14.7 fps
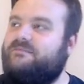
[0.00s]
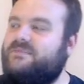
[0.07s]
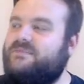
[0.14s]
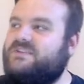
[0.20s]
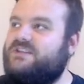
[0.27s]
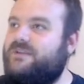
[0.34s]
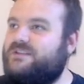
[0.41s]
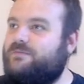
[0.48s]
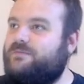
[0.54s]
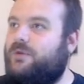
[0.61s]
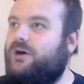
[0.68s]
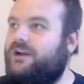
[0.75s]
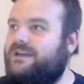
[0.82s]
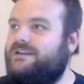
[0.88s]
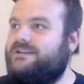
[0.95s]
so it's
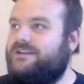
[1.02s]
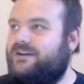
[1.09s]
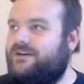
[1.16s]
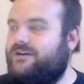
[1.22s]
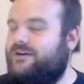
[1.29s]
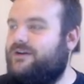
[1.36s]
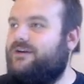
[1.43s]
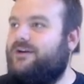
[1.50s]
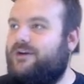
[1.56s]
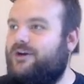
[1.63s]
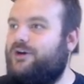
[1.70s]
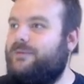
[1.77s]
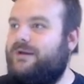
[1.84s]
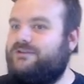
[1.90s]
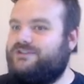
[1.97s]
pulling
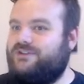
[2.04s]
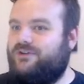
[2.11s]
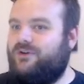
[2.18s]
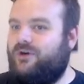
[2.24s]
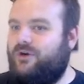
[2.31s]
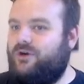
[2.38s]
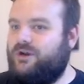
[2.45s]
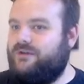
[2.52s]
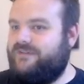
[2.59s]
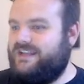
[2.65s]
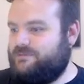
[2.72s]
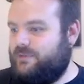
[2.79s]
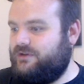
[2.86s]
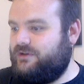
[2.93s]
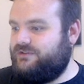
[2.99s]
almost all of
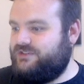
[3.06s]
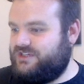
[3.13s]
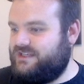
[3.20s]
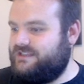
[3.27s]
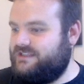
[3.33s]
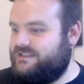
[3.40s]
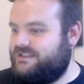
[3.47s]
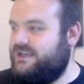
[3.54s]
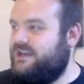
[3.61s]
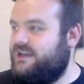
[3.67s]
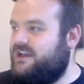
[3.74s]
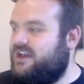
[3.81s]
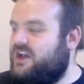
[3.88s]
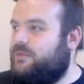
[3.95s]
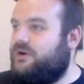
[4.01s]
its punches.
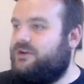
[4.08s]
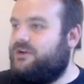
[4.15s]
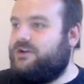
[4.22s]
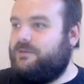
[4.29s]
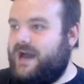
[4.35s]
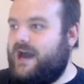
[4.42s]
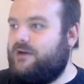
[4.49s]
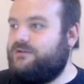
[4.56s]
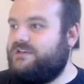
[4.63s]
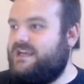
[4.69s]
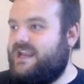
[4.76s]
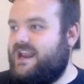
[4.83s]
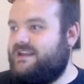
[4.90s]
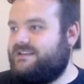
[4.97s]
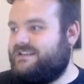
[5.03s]
But Capaldi
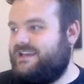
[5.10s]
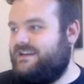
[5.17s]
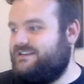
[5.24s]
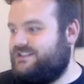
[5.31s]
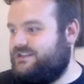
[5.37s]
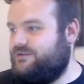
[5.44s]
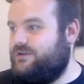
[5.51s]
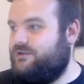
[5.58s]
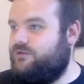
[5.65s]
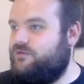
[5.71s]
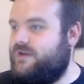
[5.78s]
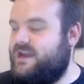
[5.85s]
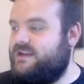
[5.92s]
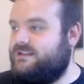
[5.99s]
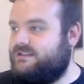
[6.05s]
and Alex Kingston are
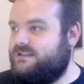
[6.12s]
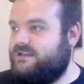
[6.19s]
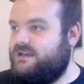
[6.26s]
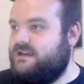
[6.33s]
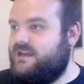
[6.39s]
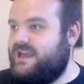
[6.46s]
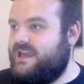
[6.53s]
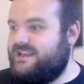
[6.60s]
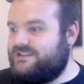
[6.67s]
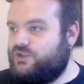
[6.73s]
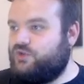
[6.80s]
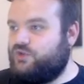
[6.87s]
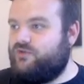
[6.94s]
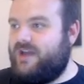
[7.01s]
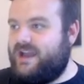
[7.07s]
great. It's
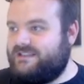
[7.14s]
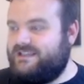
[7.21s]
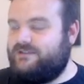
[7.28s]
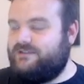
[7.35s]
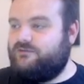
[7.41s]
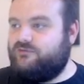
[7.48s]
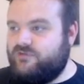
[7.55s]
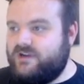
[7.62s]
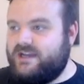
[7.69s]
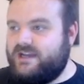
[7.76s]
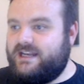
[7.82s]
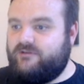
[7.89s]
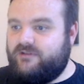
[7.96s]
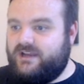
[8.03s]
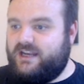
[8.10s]
directed
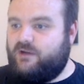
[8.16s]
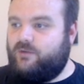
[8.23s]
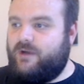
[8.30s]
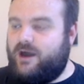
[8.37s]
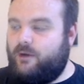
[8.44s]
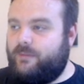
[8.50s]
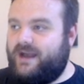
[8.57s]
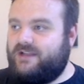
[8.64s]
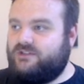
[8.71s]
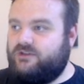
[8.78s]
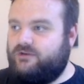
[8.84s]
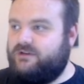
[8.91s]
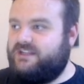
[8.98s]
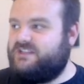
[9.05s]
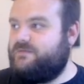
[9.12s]
really, really well by
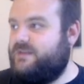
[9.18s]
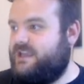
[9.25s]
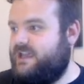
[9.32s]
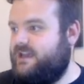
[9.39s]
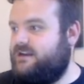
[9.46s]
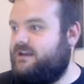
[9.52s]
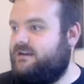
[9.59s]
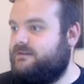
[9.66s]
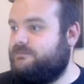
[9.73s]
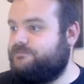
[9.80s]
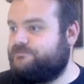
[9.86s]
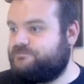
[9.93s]
Douglas Mackinnon.